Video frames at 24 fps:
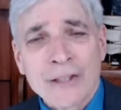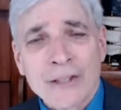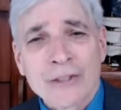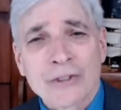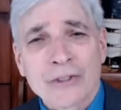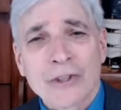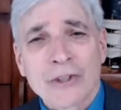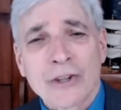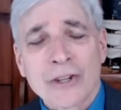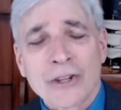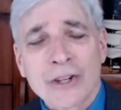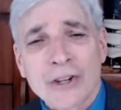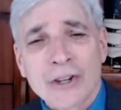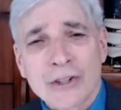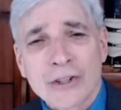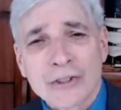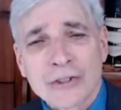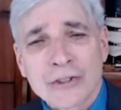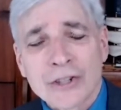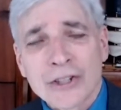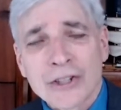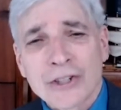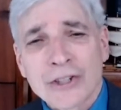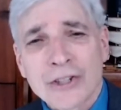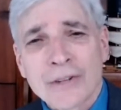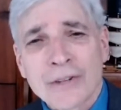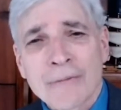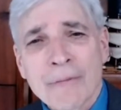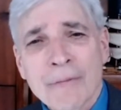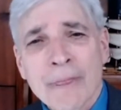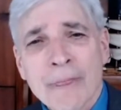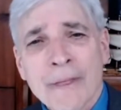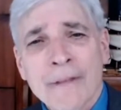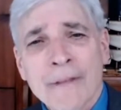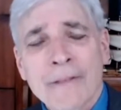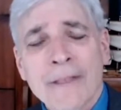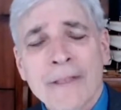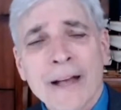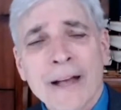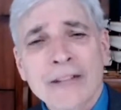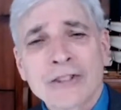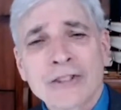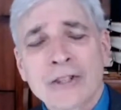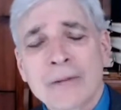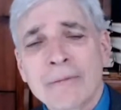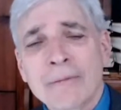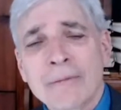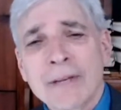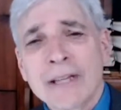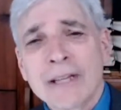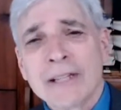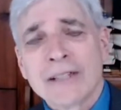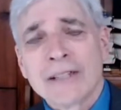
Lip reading: So, you know, Tricia, that's to me